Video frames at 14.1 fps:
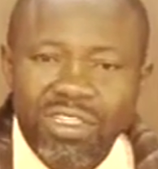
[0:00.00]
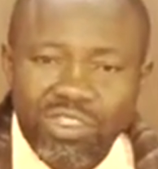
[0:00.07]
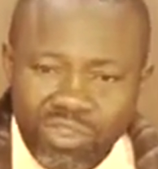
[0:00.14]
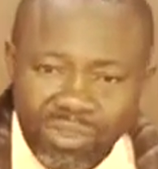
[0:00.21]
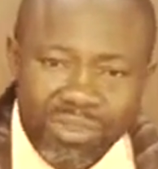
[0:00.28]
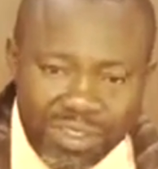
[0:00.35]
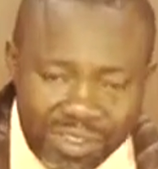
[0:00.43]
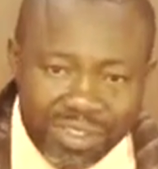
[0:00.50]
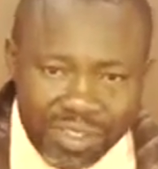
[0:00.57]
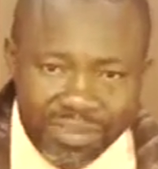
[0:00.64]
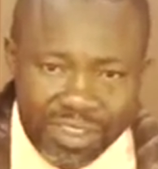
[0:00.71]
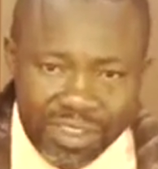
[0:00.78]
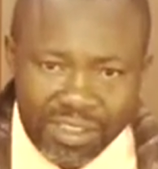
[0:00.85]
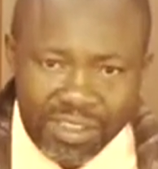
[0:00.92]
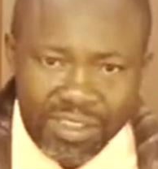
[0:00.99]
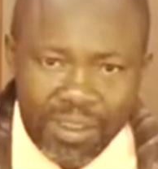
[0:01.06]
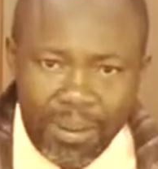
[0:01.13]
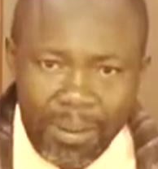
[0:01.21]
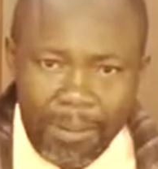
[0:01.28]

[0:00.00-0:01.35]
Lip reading: to his servants.